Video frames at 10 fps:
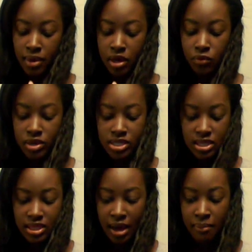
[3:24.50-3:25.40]
it
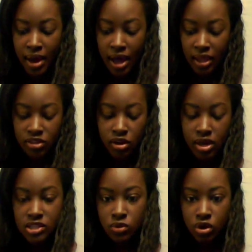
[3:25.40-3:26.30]
wasn't that bad. Like, their
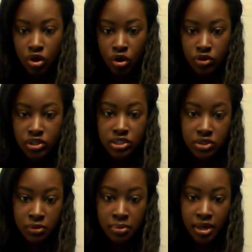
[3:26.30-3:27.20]
ends were curled a
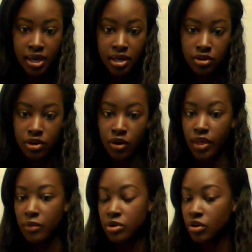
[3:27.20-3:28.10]
little bit.
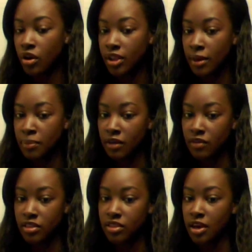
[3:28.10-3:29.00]
They would curl up and
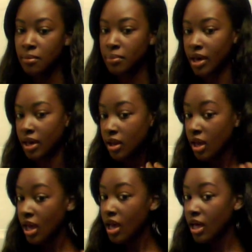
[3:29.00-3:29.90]
everything, but
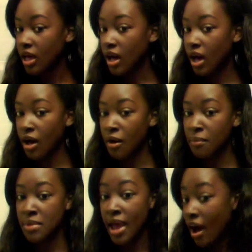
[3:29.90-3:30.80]

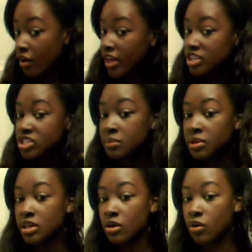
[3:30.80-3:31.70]
now they just
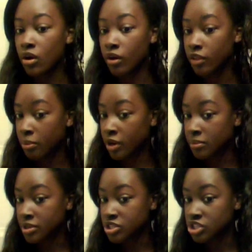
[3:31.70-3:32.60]
completely don't curl. They're
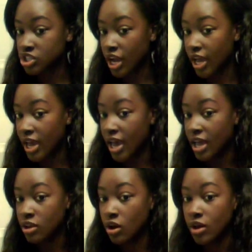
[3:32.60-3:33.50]
pretty much straight,
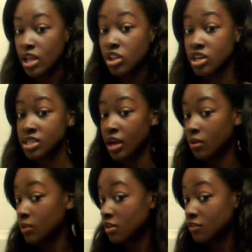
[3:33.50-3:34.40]
and, it looks
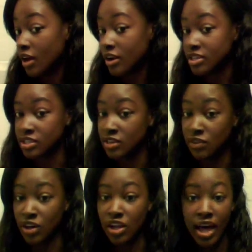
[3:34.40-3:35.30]
like weave now. It doesn't
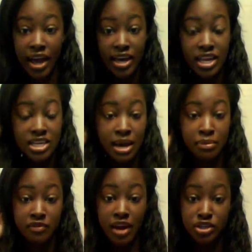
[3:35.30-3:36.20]
even look like any
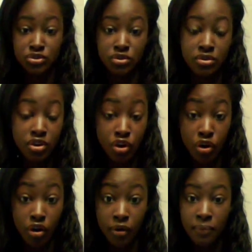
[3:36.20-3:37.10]
type of natural
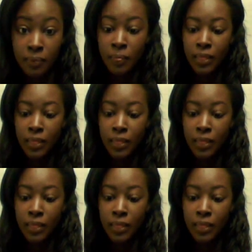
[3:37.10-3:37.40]
curl.